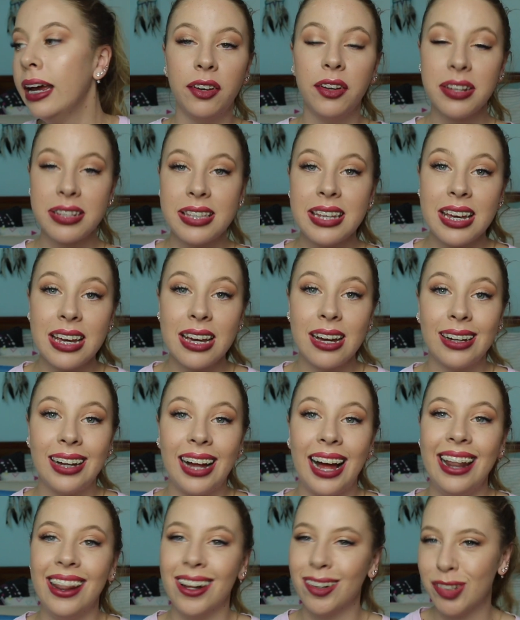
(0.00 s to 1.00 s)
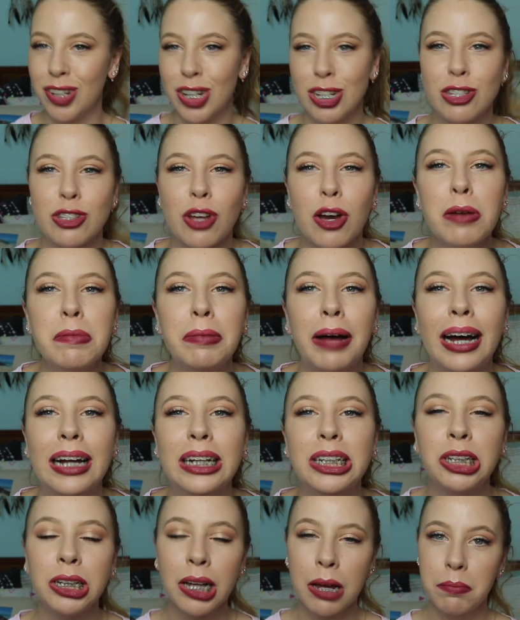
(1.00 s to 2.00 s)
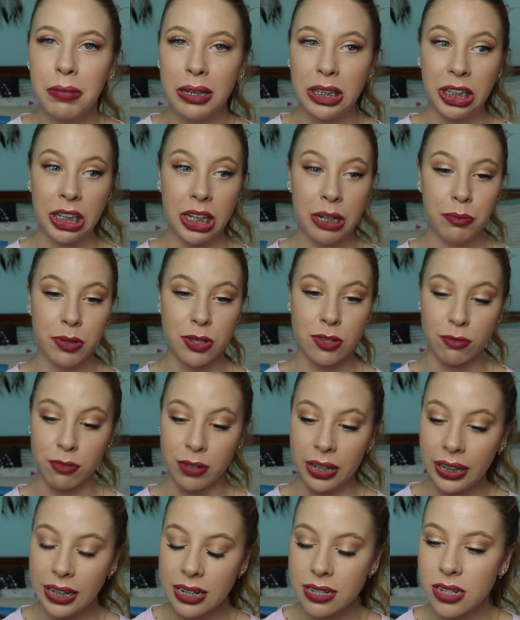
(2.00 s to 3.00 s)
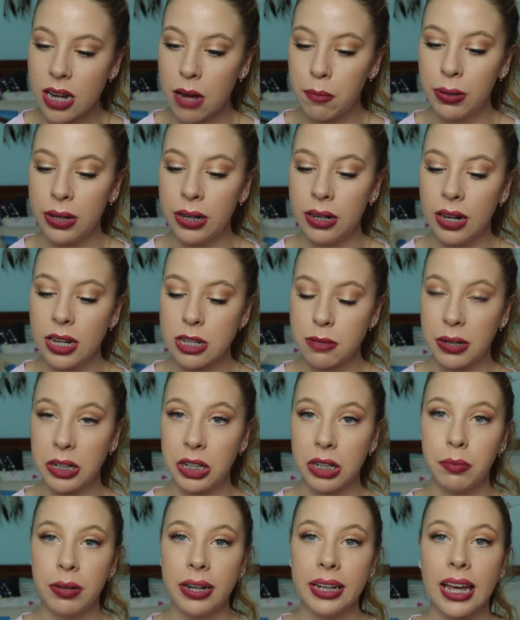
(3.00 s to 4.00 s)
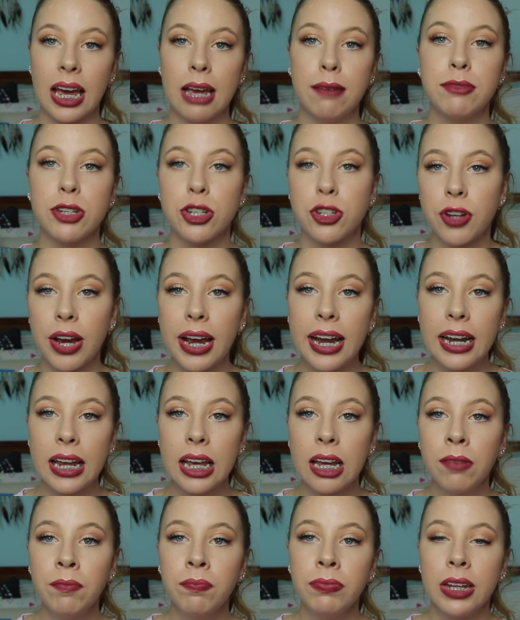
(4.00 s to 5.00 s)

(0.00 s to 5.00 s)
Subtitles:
Lucy, I loved her so much, but she was really stubborn, especially when it came to training.